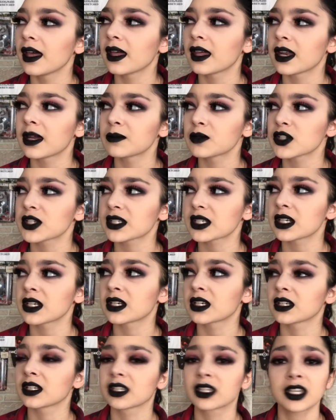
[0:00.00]
And I'm just going
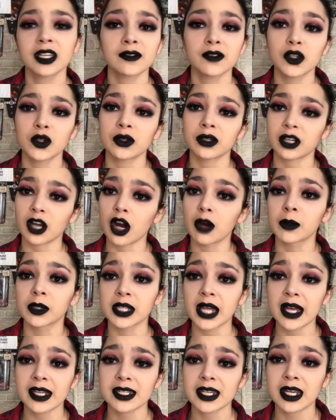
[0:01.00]
to give you a
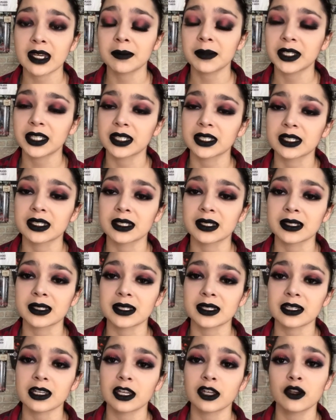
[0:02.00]
caramel latte
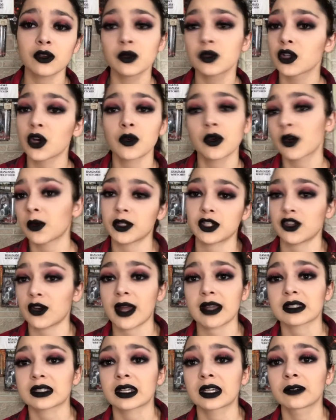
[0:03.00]
because you don't know what
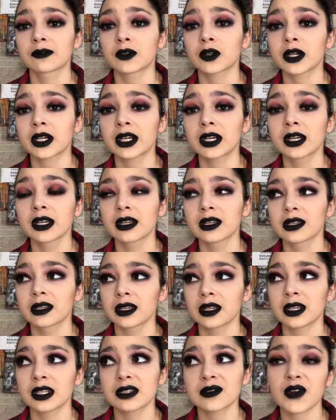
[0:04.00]
you're asking for.
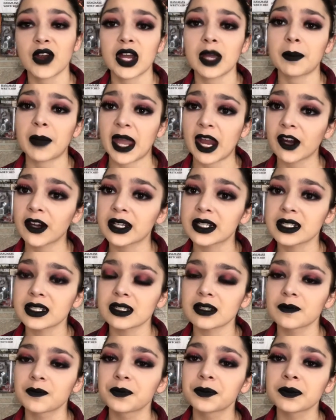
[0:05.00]
And it's very
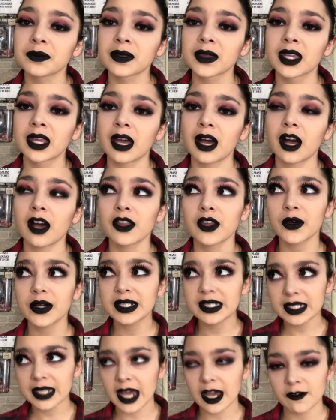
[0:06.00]
apparent. Although
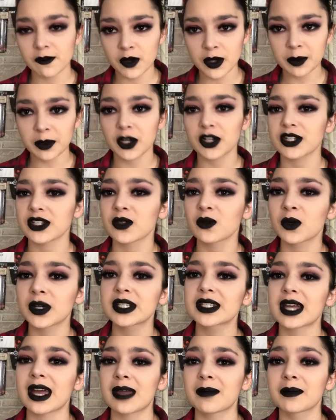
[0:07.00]
I did have one person
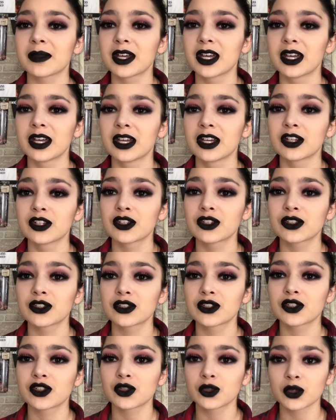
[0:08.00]
one time
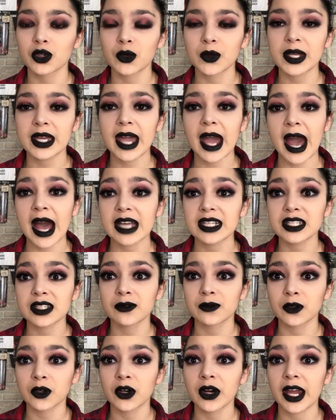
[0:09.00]
truly
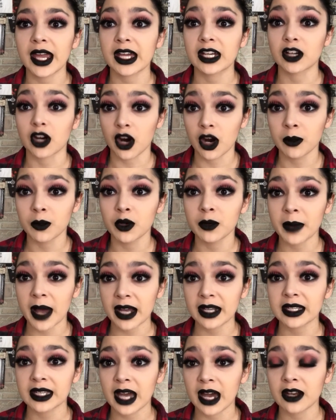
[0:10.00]
ask for a caramel
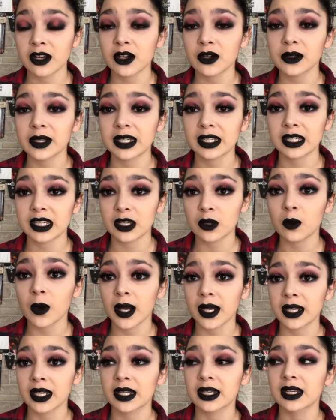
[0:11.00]
macchiato. Like, he
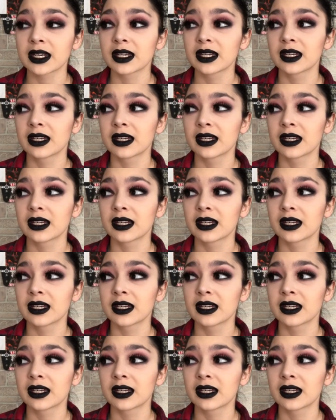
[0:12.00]
wanted